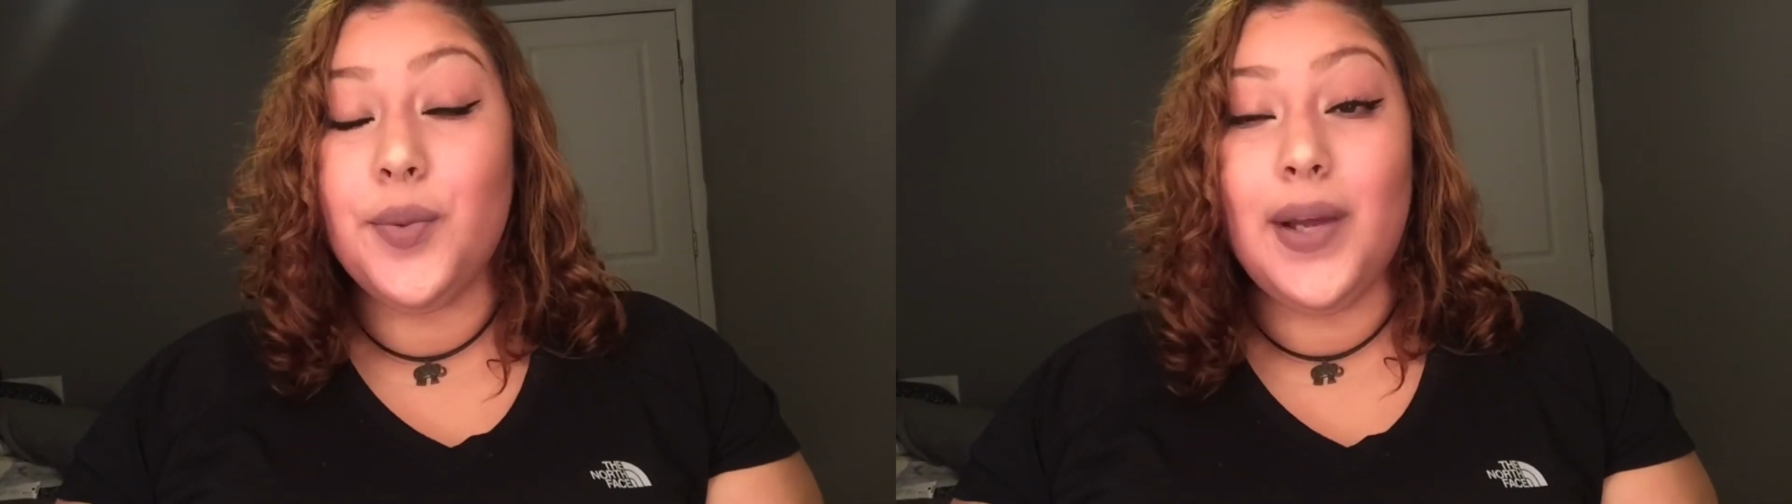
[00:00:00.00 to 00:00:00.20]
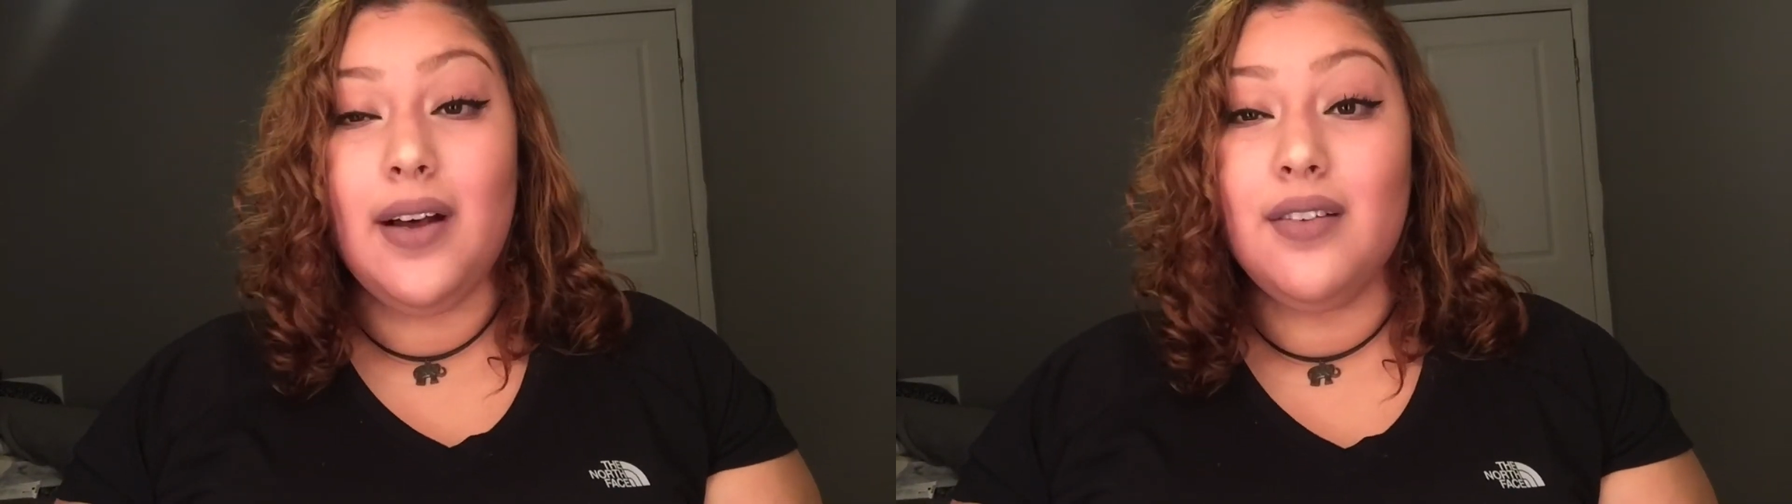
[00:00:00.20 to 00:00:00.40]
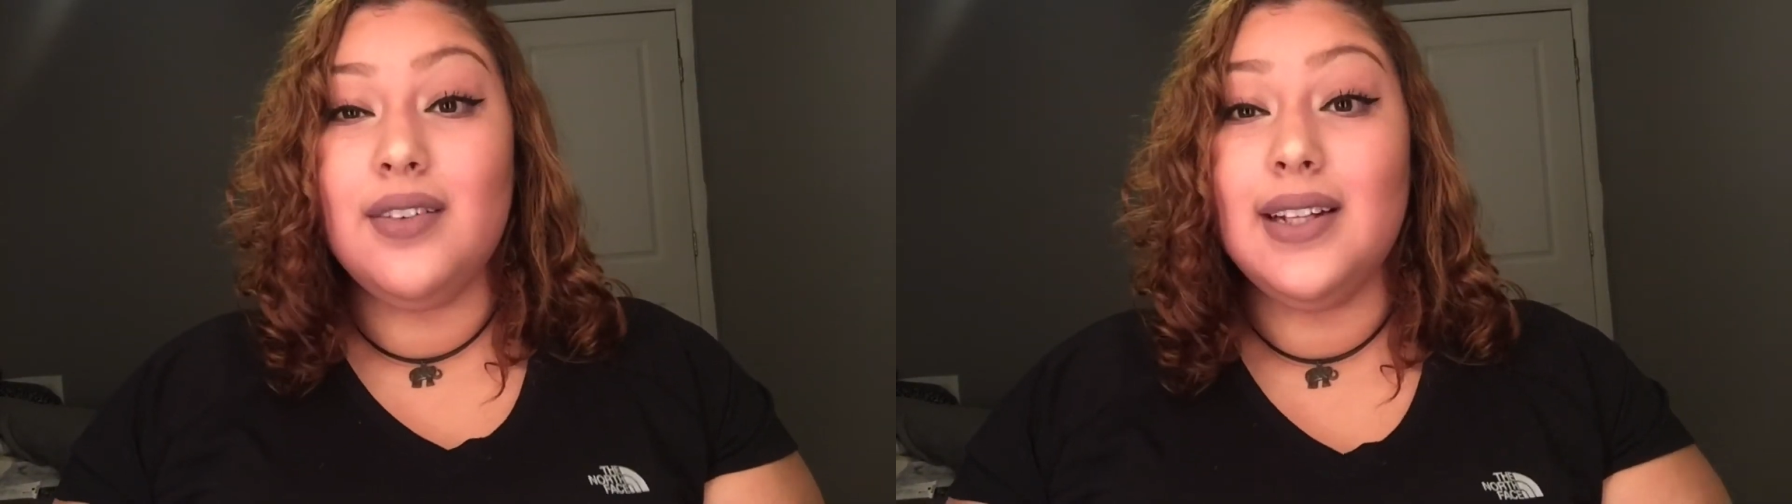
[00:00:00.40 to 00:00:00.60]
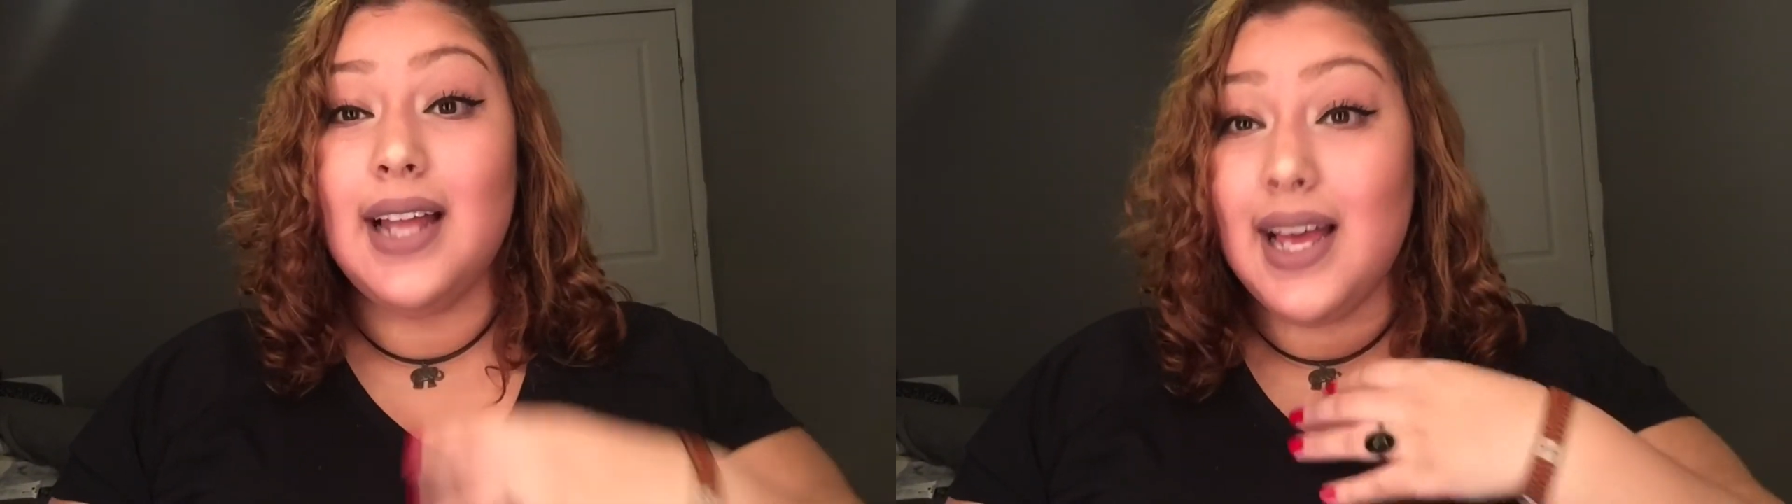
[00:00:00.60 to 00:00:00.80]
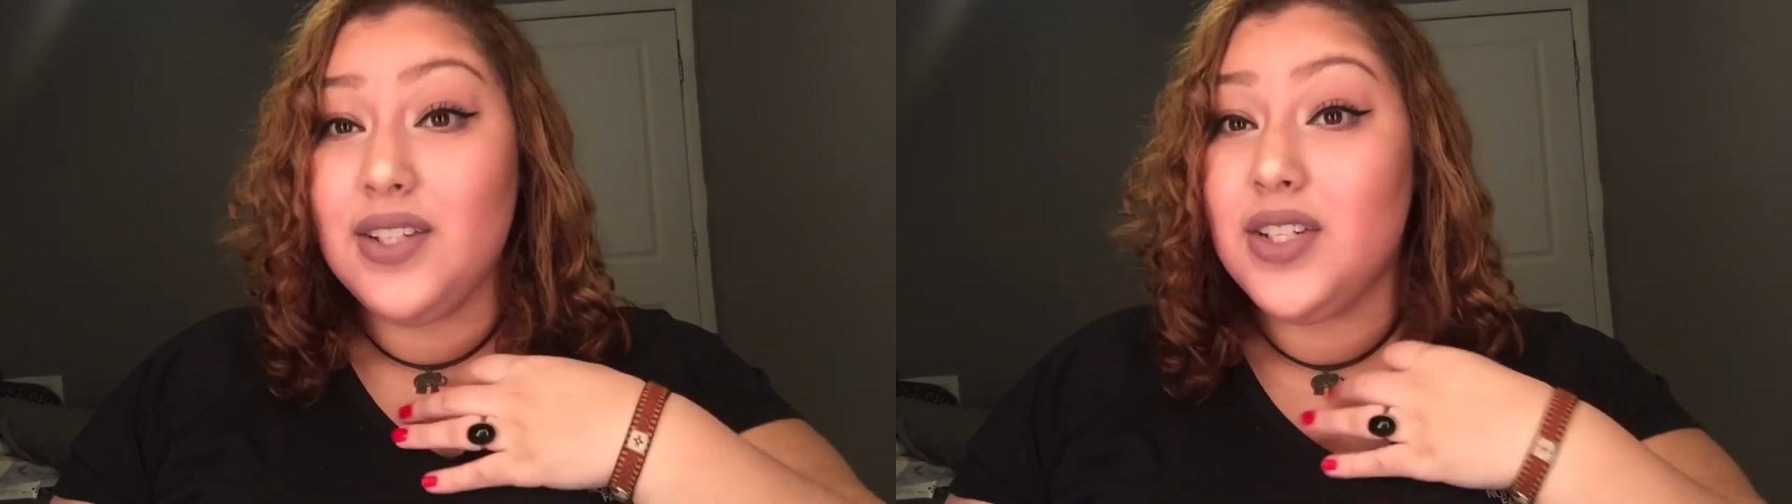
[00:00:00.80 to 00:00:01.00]
about
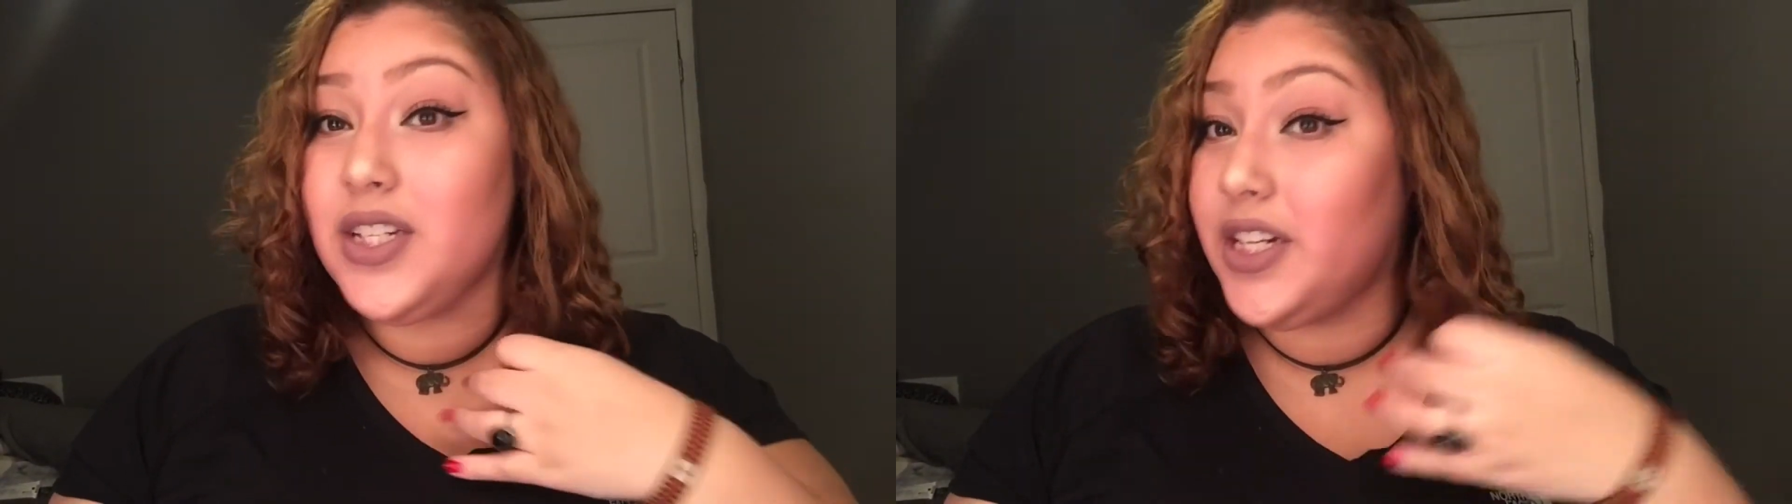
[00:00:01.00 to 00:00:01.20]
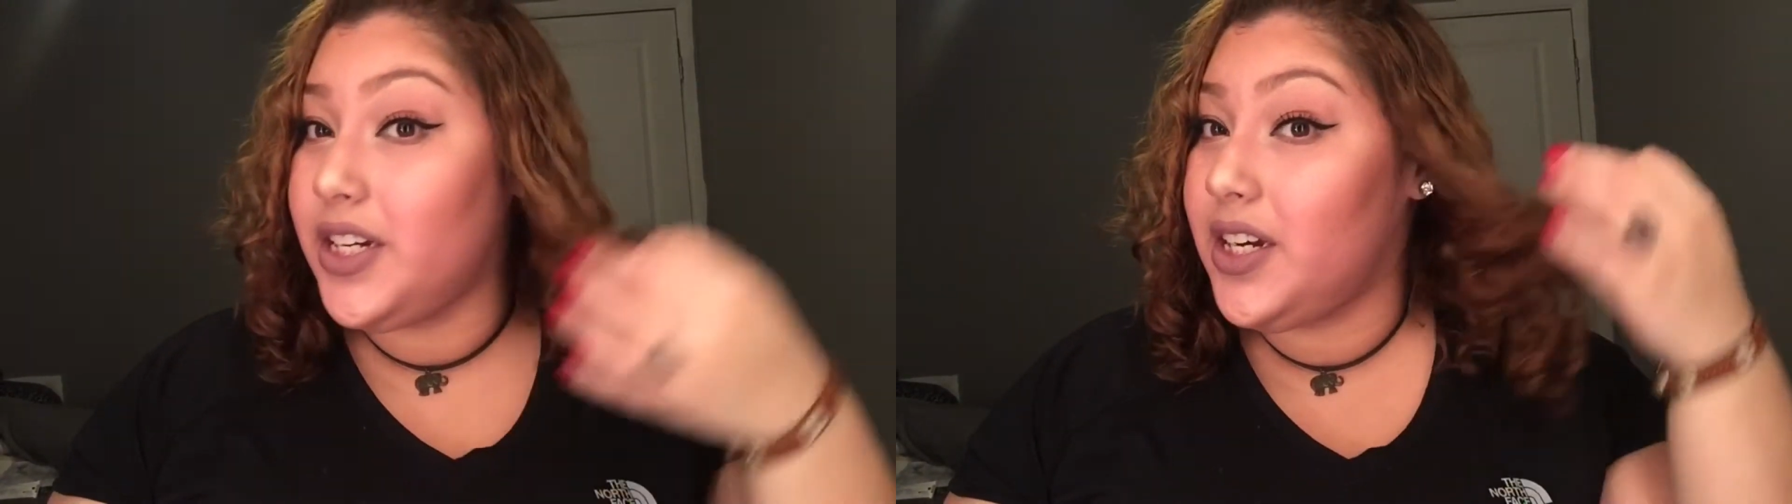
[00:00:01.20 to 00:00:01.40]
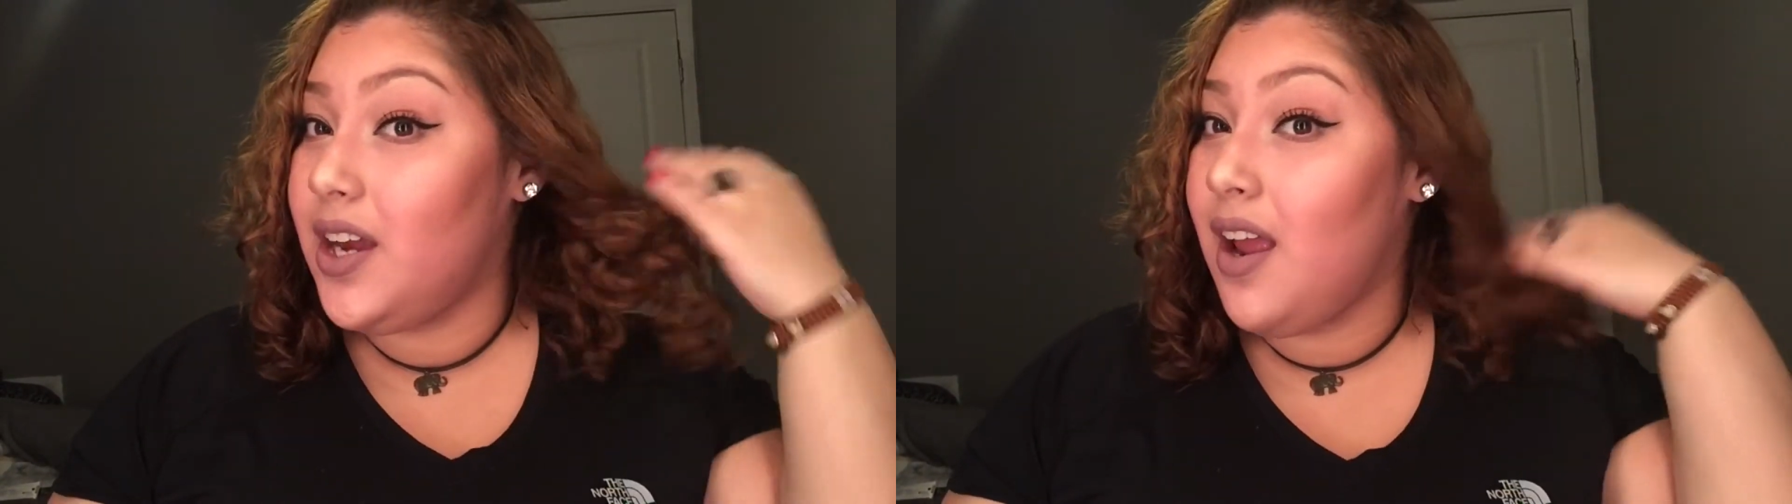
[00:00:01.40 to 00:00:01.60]
last year,